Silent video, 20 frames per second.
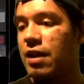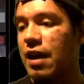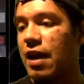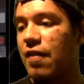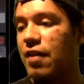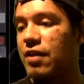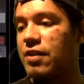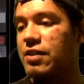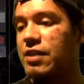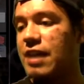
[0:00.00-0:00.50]
And
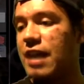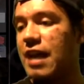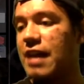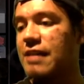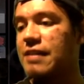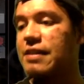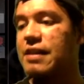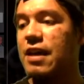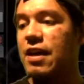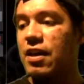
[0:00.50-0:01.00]
then she
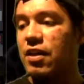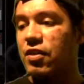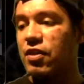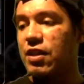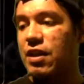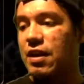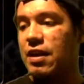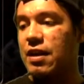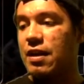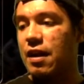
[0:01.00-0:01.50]
has
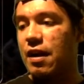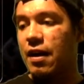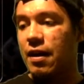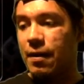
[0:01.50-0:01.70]
the